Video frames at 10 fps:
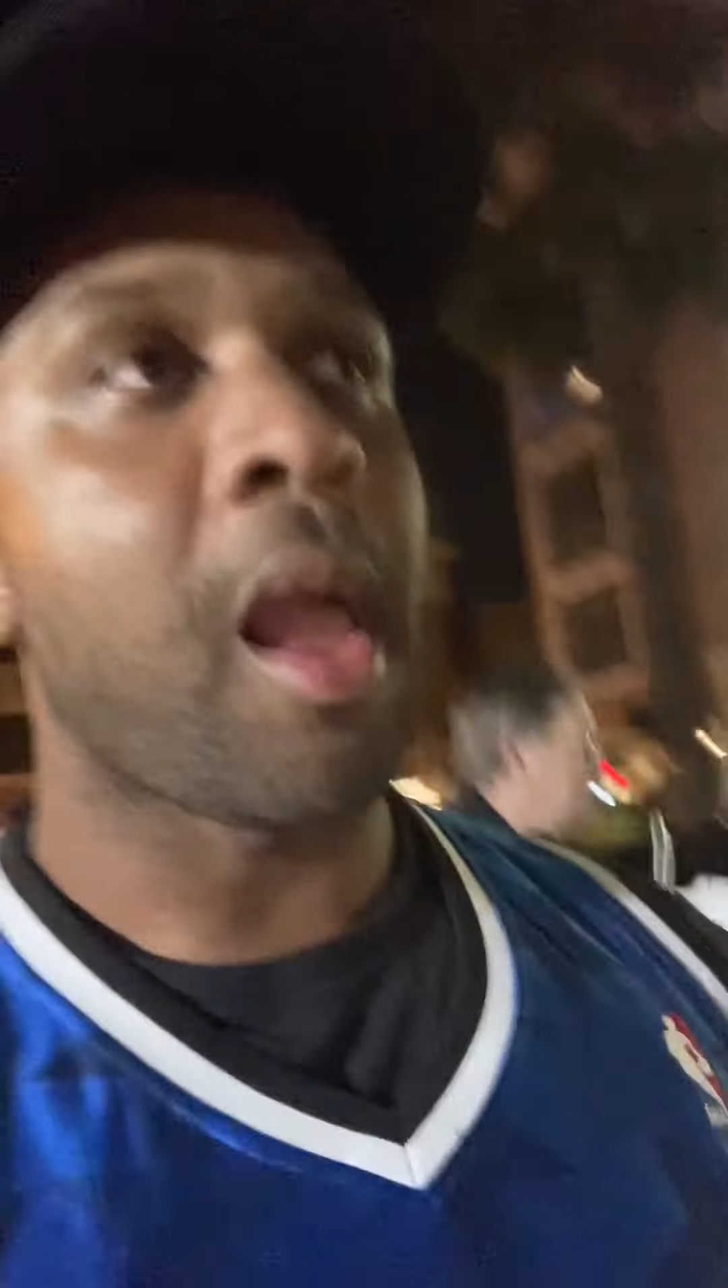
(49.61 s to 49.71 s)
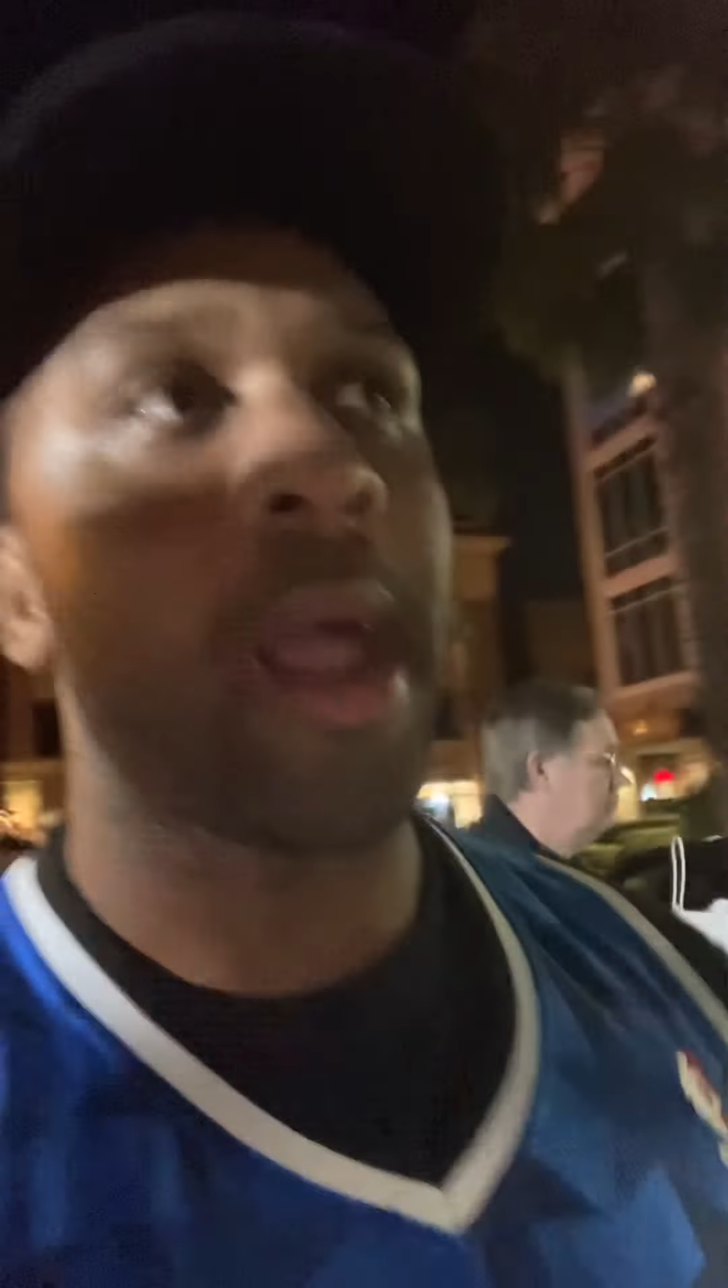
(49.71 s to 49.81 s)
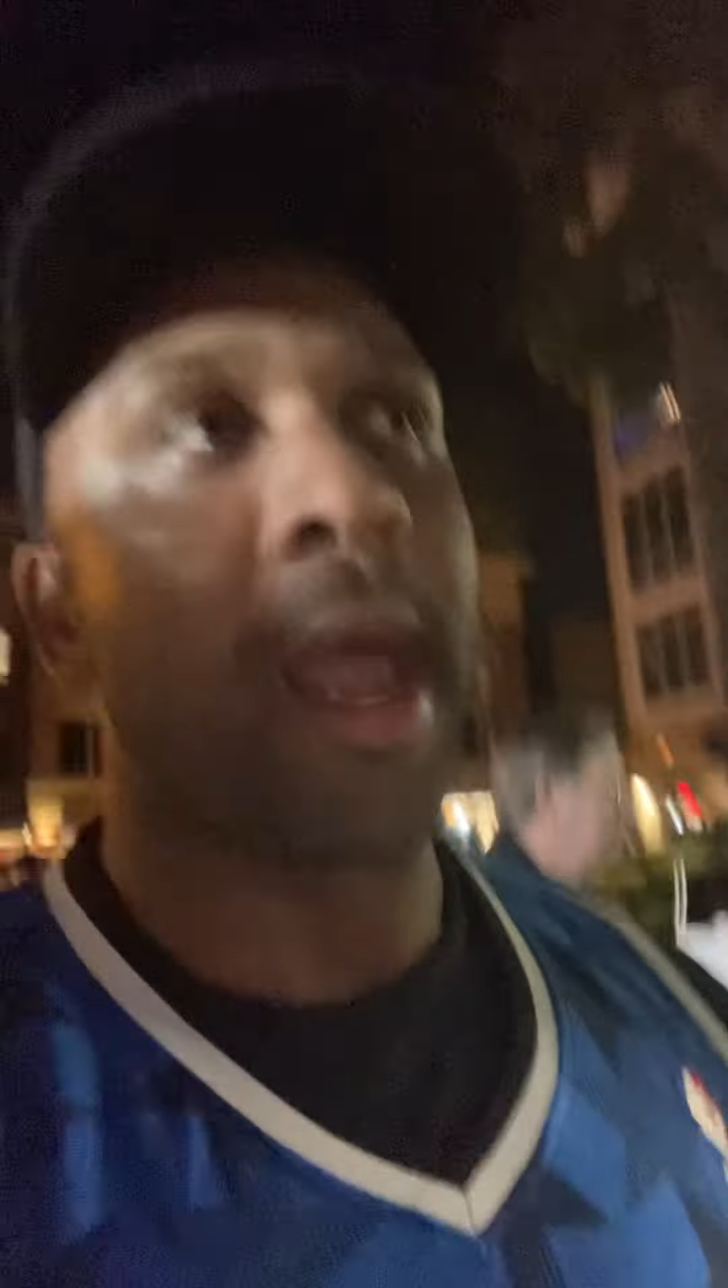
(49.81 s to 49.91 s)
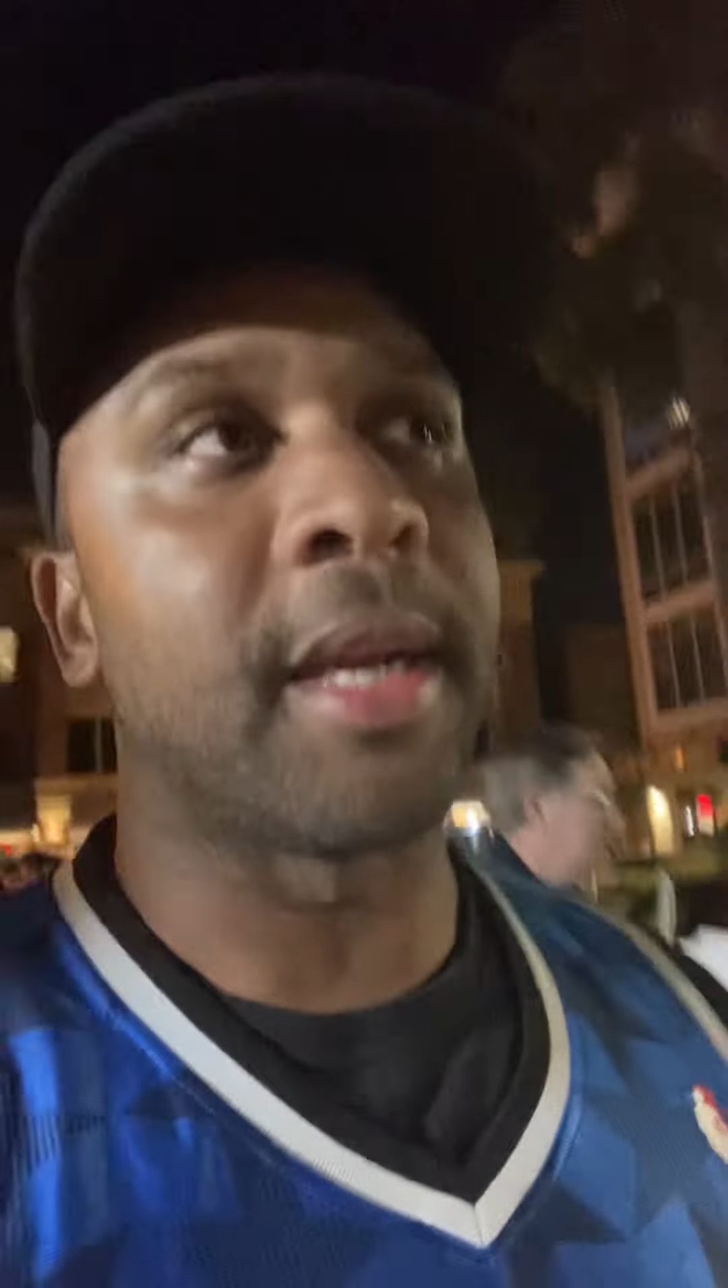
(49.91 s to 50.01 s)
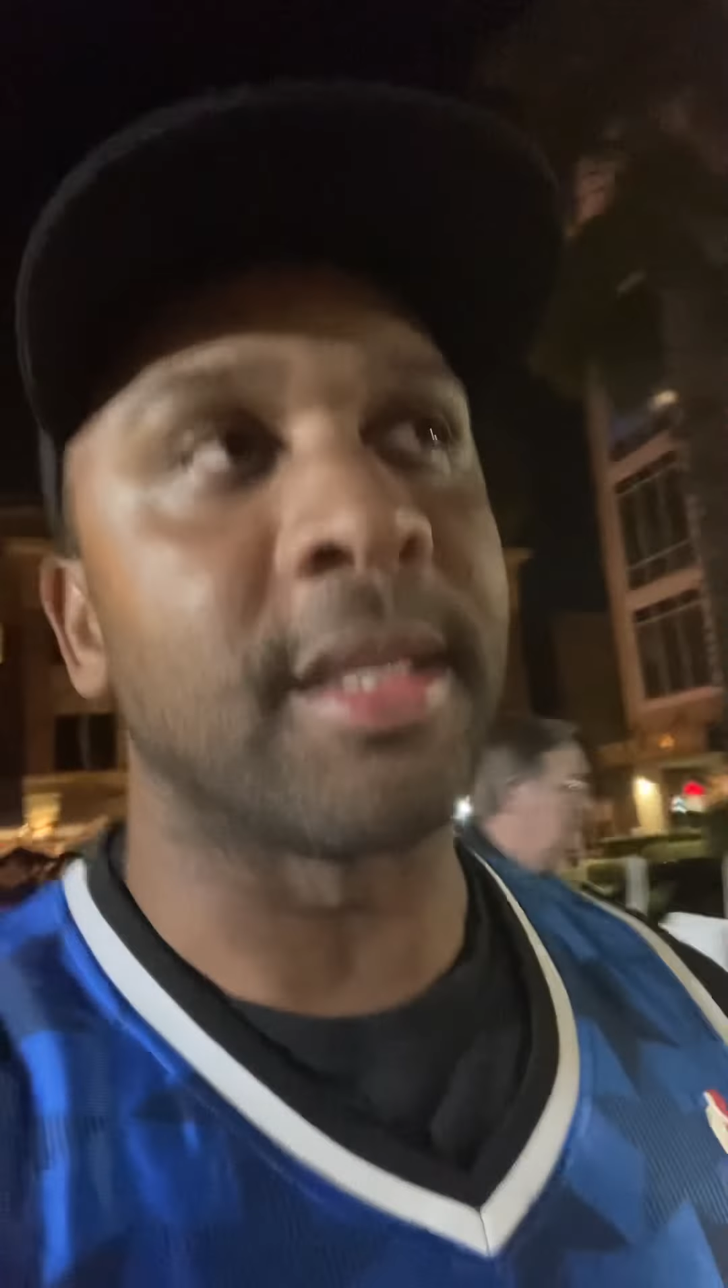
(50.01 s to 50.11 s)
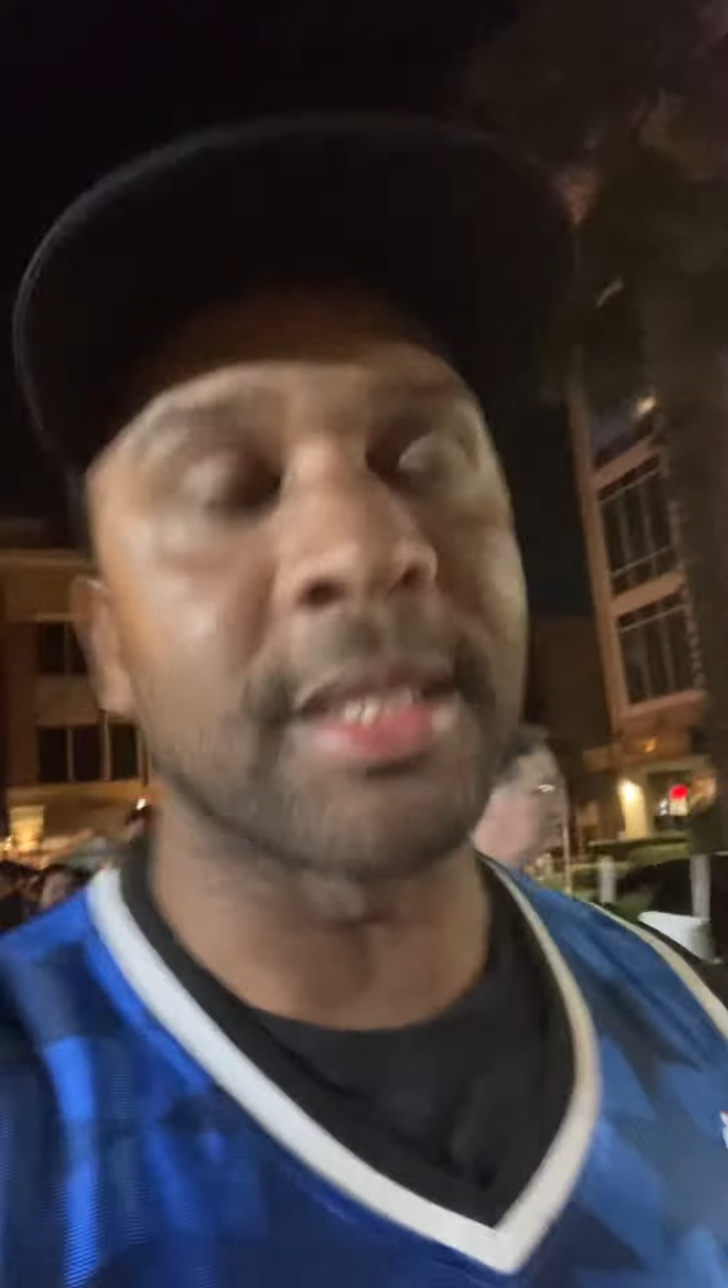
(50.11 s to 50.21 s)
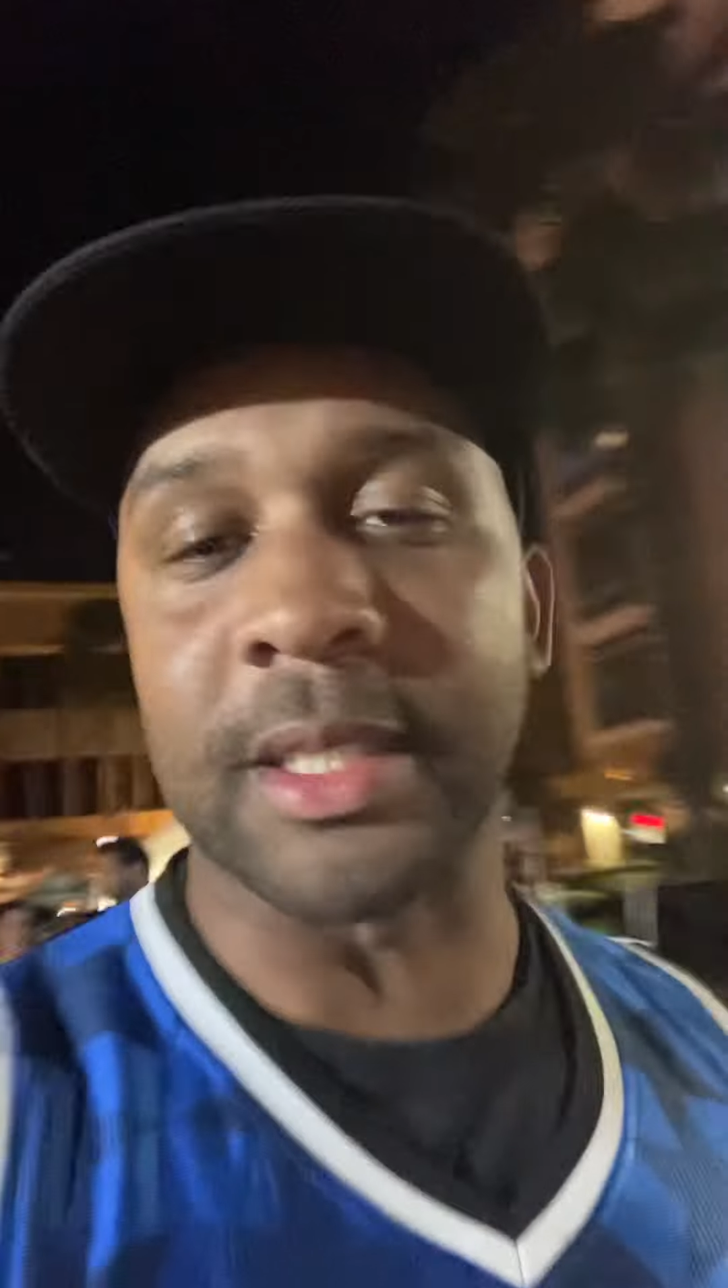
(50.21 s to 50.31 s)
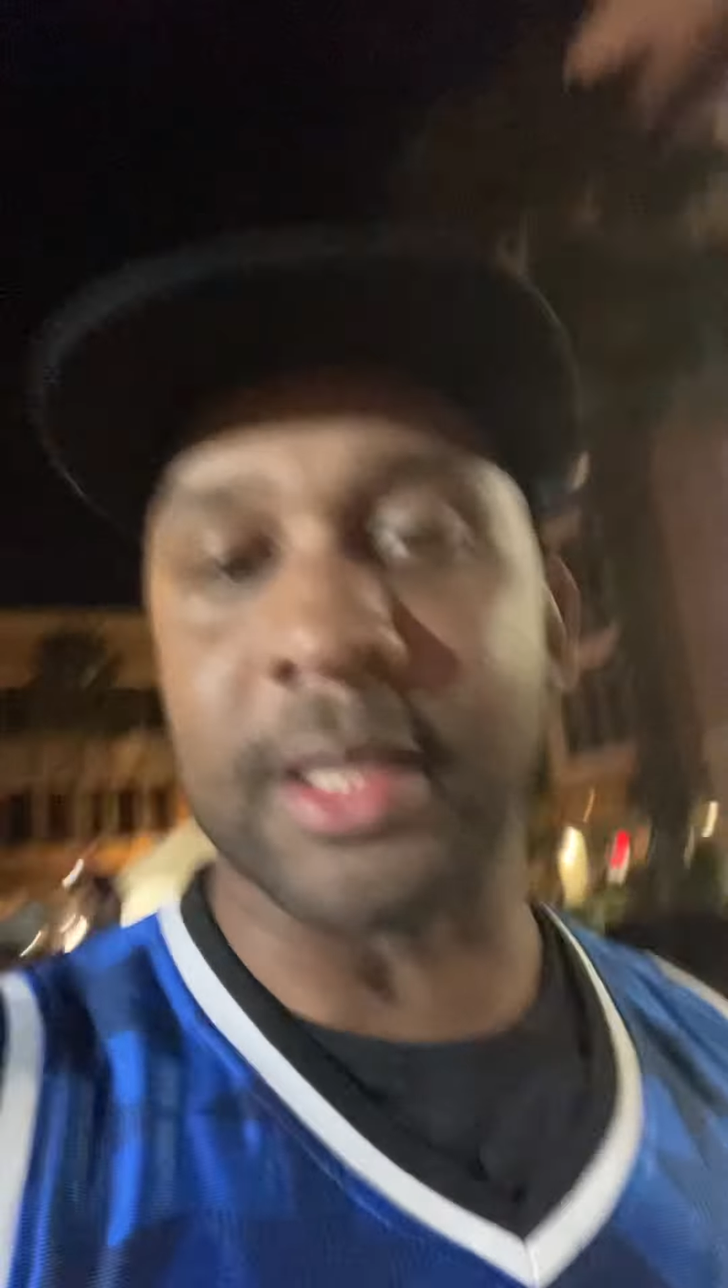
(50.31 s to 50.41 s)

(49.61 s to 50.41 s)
and it's a